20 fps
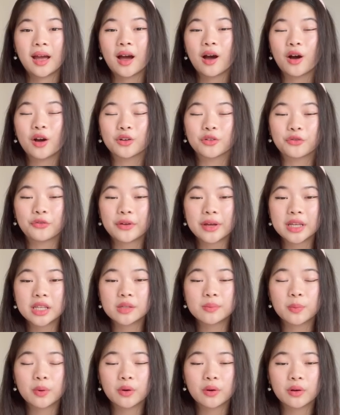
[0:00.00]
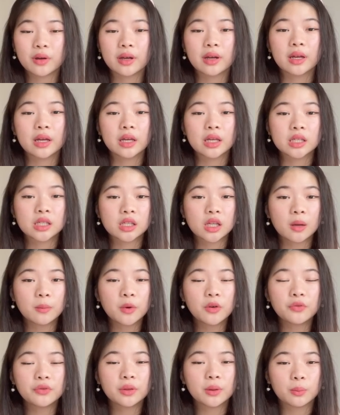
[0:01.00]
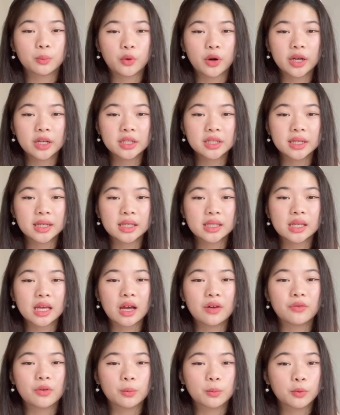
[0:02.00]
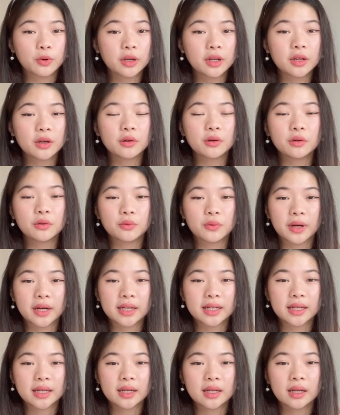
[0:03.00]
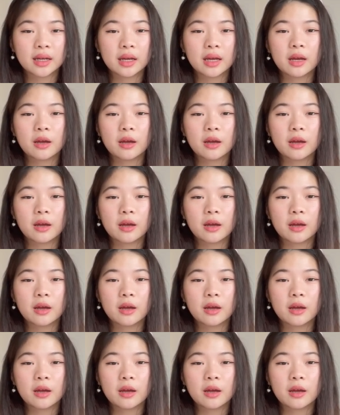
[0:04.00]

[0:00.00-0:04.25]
On Facebook, some of the branches have a pretty good rating,